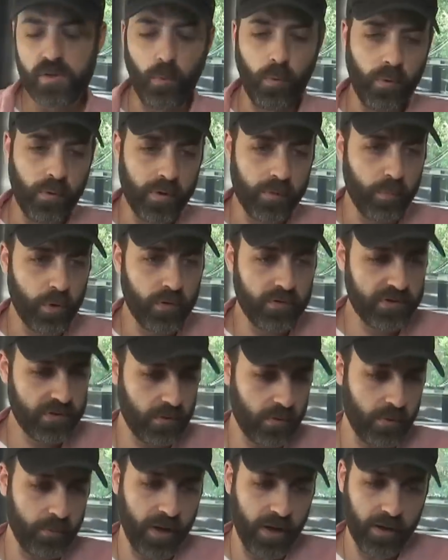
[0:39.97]
So when we moved
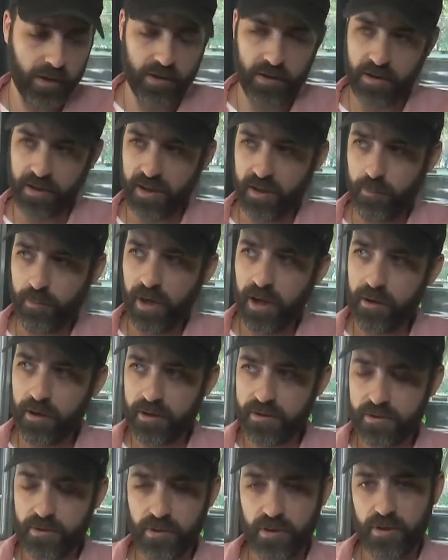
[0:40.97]
to America to get
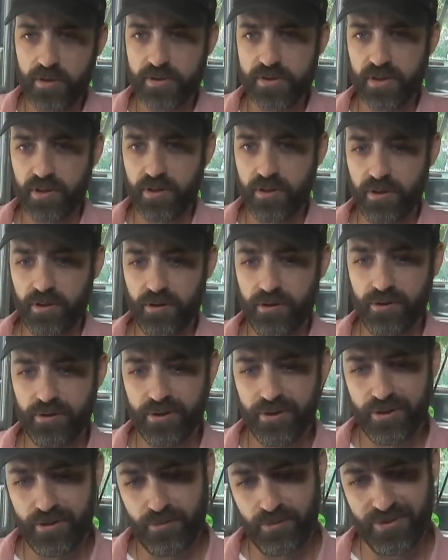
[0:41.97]
married two years
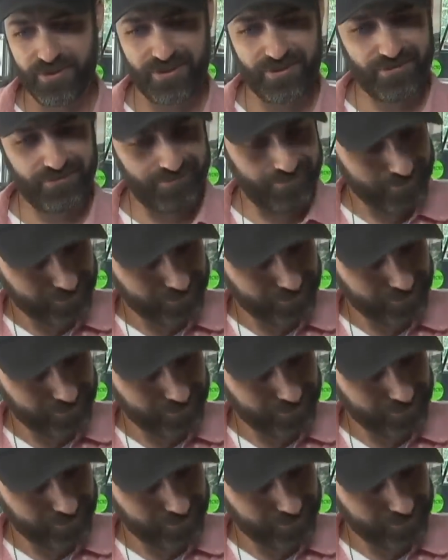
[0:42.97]
ago, it was